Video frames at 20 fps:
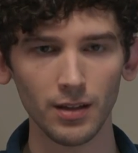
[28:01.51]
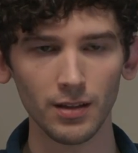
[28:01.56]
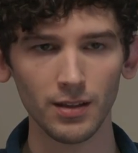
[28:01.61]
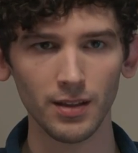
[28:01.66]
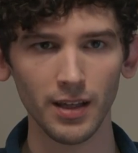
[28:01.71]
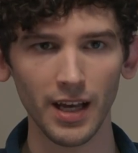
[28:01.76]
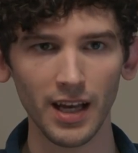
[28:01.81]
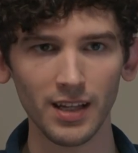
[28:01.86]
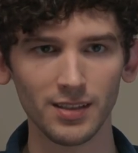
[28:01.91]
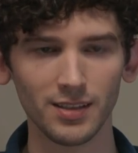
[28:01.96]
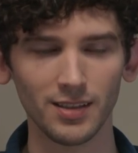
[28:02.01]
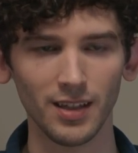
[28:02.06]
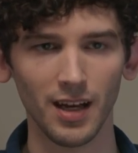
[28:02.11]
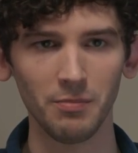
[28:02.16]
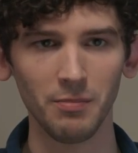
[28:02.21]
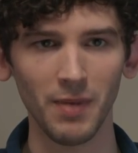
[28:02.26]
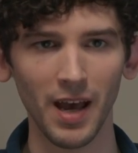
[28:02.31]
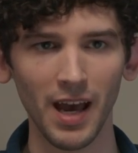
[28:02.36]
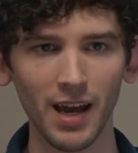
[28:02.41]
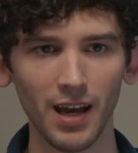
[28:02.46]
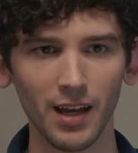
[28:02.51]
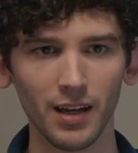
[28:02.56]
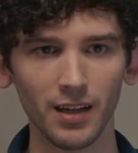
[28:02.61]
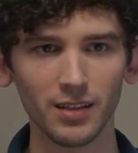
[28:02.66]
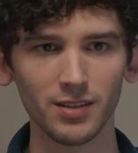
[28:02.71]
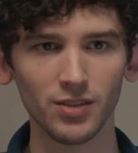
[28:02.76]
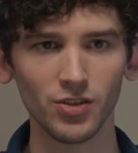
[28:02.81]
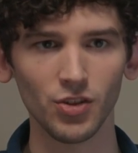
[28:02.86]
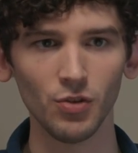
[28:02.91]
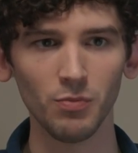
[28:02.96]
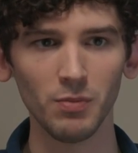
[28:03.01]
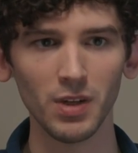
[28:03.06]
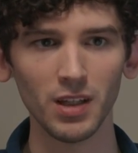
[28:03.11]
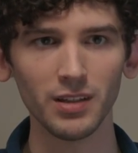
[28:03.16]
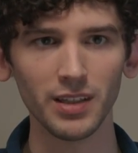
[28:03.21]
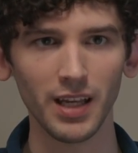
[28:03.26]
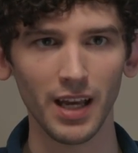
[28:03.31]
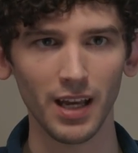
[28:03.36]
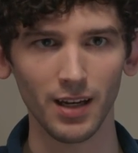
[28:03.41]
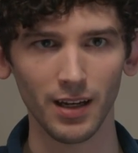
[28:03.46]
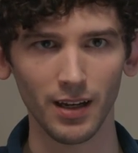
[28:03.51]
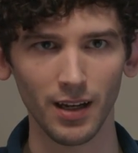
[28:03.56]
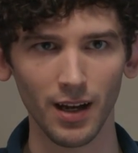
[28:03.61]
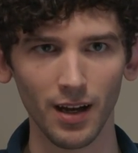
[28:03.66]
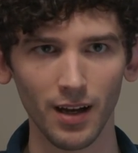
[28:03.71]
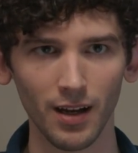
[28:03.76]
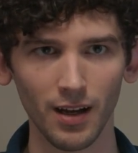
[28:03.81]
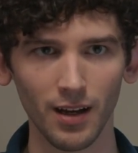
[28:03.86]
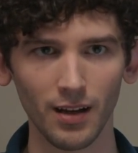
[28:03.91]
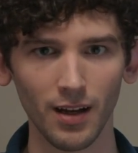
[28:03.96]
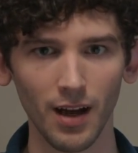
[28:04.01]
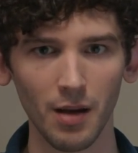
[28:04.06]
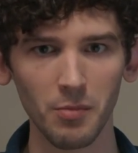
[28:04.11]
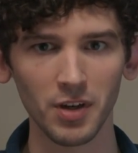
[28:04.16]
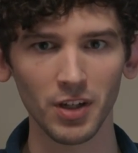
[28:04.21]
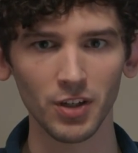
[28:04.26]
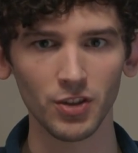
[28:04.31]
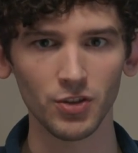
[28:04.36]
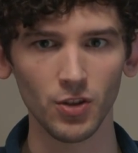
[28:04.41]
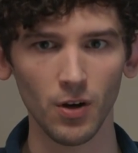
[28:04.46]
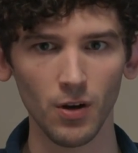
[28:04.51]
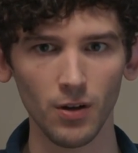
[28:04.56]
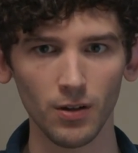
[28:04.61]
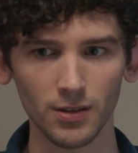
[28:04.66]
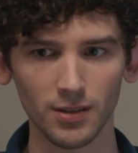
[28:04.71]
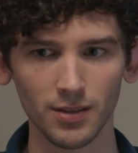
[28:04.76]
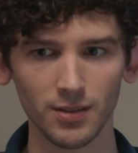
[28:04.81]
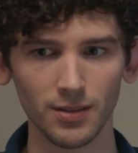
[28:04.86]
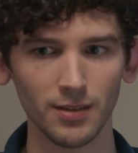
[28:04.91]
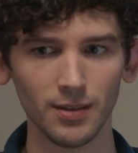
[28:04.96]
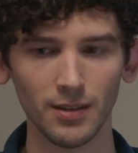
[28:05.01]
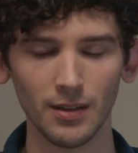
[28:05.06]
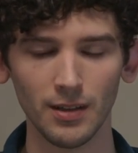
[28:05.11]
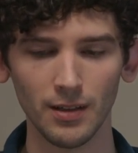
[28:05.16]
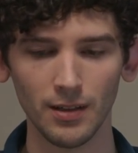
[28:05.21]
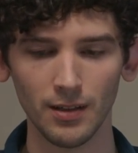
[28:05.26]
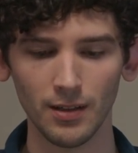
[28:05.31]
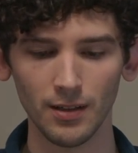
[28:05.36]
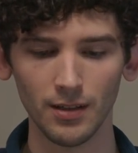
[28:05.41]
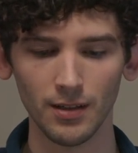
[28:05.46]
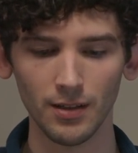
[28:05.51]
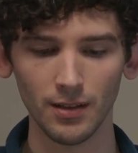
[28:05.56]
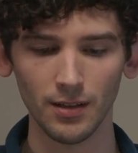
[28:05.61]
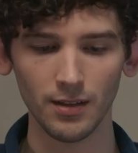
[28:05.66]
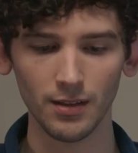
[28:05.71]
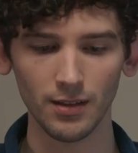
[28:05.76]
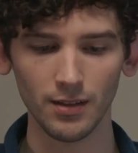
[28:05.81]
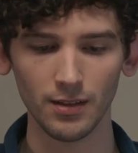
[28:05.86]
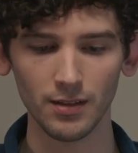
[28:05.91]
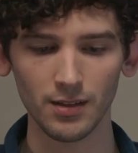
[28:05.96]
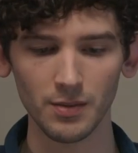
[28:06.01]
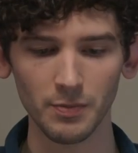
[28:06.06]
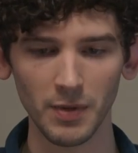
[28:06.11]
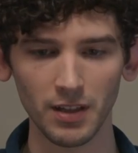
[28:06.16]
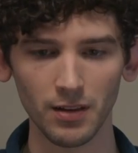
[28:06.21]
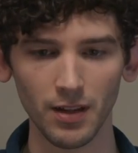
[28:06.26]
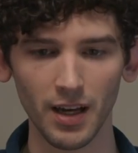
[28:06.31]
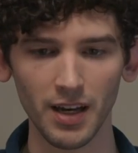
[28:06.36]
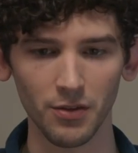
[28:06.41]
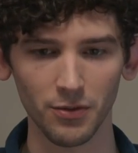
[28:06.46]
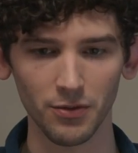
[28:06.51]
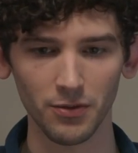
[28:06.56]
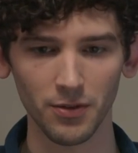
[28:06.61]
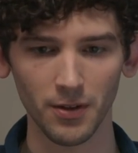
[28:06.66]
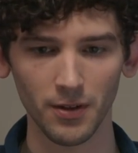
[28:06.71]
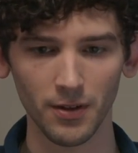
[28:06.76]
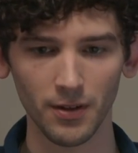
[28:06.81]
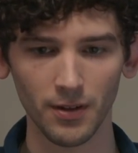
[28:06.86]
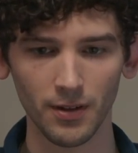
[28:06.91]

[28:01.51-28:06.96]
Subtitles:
Yes, I'm mad. It's humiliating. I'm an adult. It's my life.